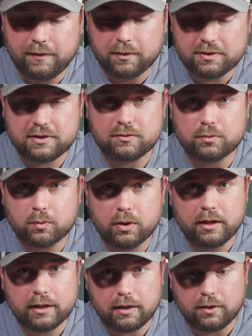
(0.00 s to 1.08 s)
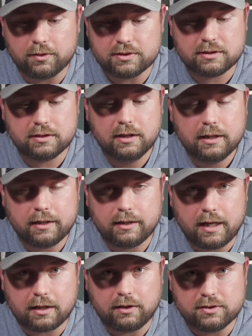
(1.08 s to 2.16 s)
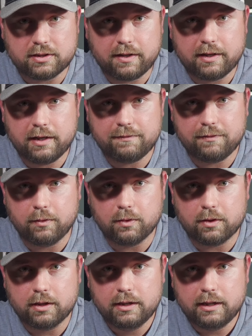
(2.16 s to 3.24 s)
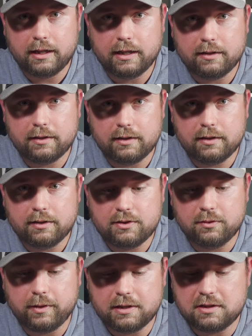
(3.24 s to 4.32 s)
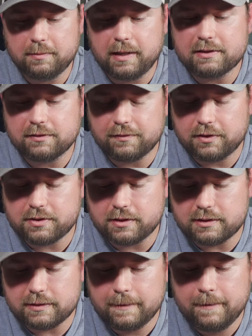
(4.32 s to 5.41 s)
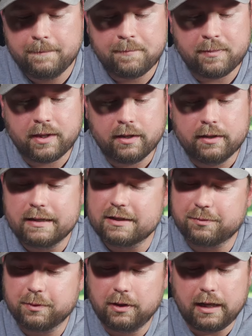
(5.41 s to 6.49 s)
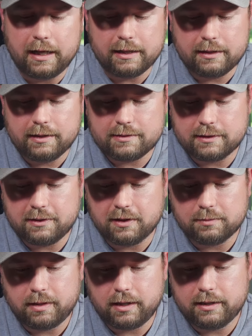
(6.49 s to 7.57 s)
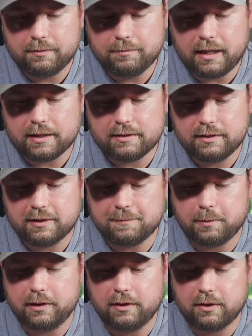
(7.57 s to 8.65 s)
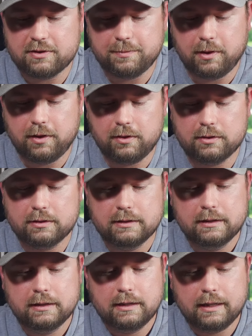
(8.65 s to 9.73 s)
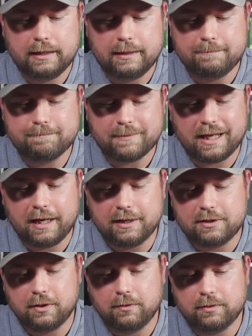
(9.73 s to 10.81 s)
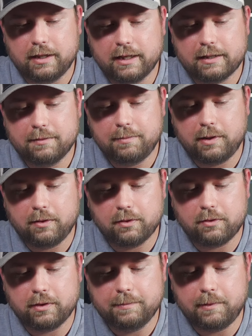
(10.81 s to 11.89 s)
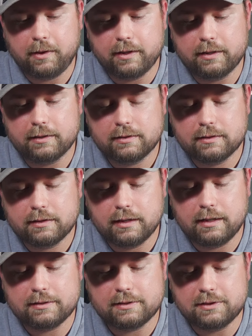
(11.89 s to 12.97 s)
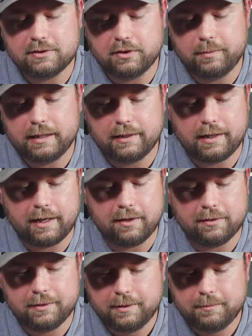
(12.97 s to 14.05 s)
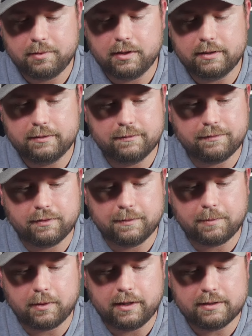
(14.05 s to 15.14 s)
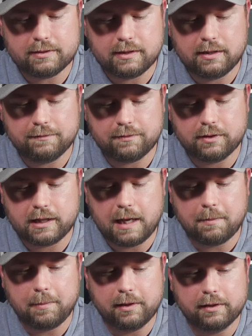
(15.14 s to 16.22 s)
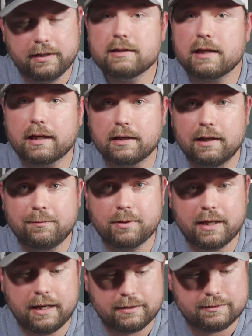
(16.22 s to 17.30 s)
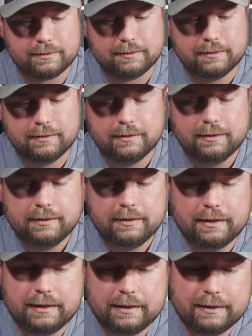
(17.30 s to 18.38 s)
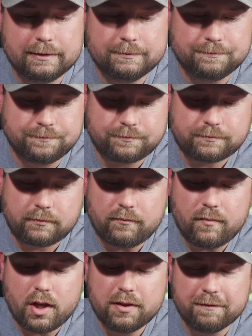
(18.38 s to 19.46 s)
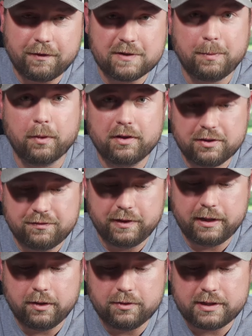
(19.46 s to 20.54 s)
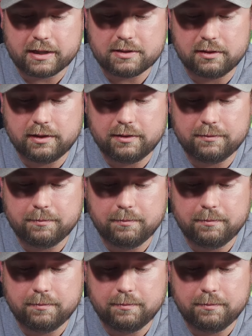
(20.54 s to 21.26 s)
focuses really close, a lot closer to the F4 in the 2.8 G Master versions. It's real light, as I talked about in the unboxing. It's pretty darn small. I don't like the barrel creep on it. as you zoom in and out, but for the price and for the capabilities, I can live with that. The first part of this video is actually,